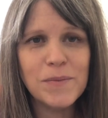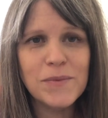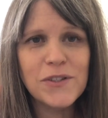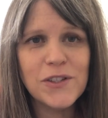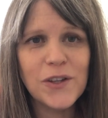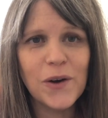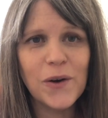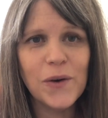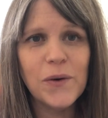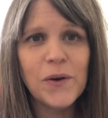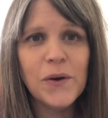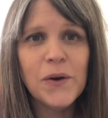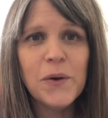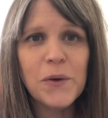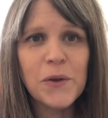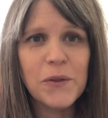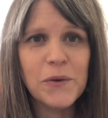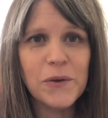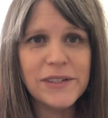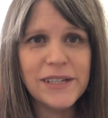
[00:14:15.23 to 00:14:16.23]
So
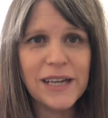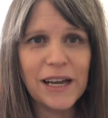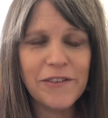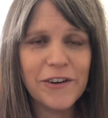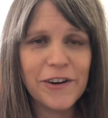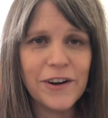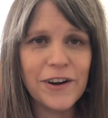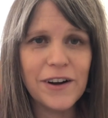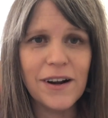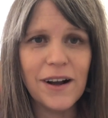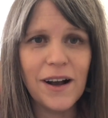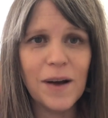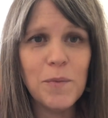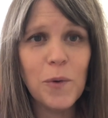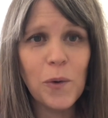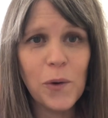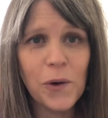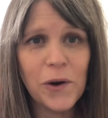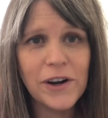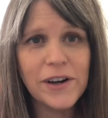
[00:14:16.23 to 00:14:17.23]
thrilled to have her
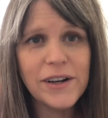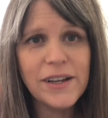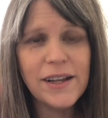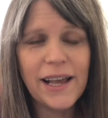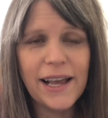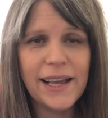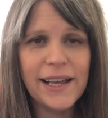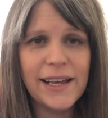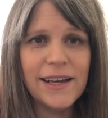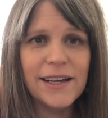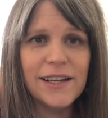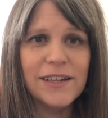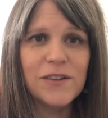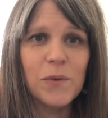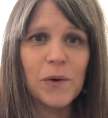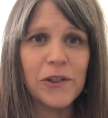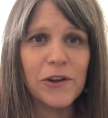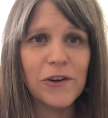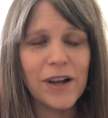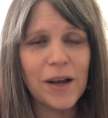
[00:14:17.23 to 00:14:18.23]
aboard, and
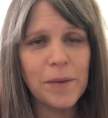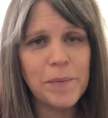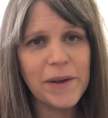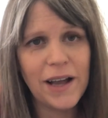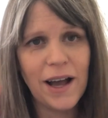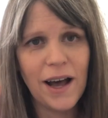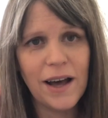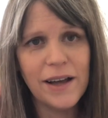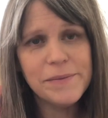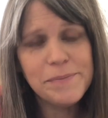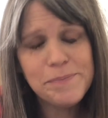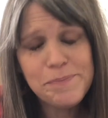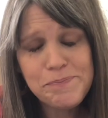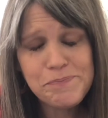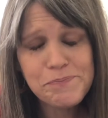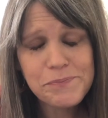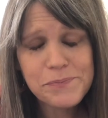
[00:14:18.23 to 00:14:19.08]
with her coming on,